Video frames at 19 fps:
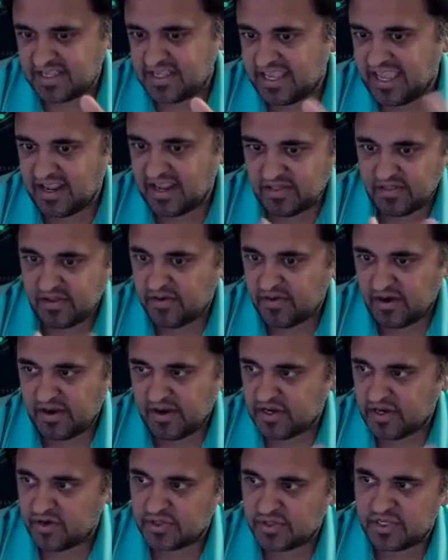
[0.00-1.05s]
to get it loaded
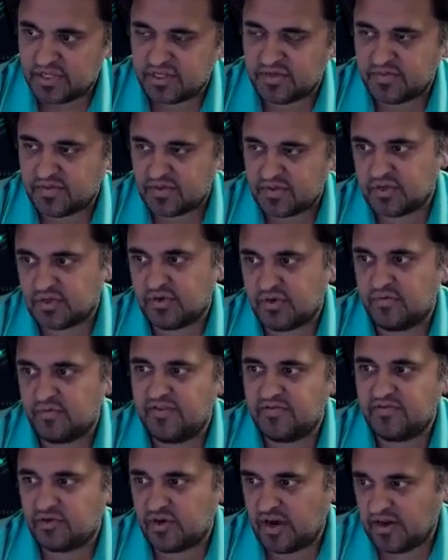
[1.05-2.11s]
onto your systems. And so
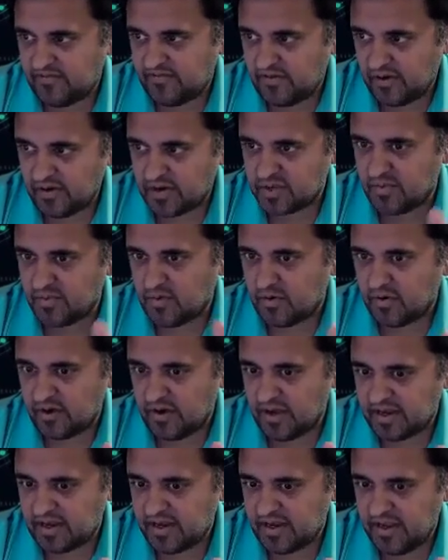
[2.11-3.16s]
we've tried to focus more
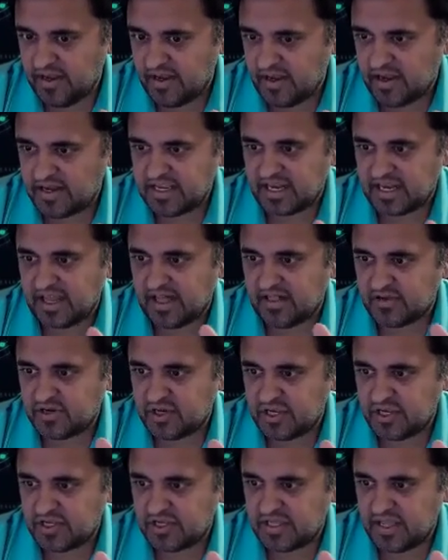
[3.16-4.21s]
on
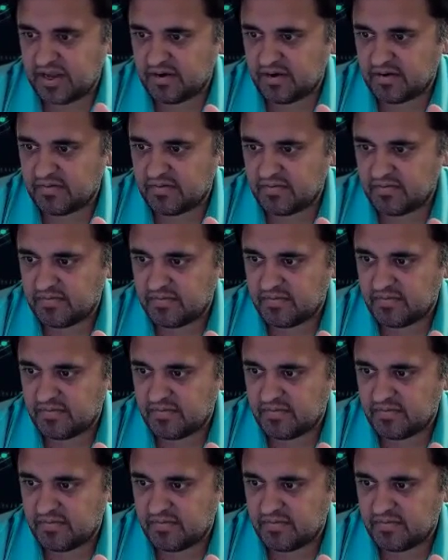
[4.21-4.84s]
technologies that are